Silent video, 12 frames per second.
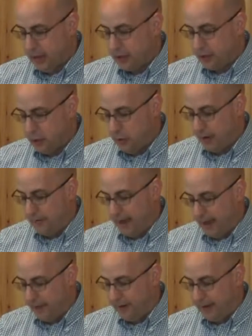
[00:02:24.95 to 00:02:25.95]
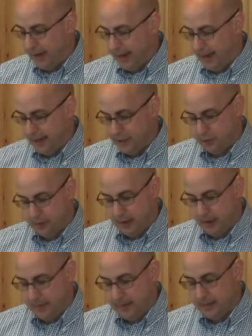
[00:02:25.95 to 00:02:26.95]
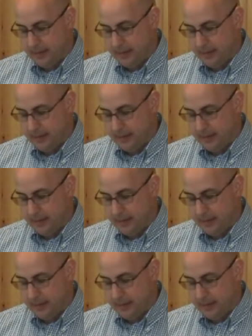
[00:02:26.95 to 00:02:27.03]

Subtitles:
2 of every kind shall come into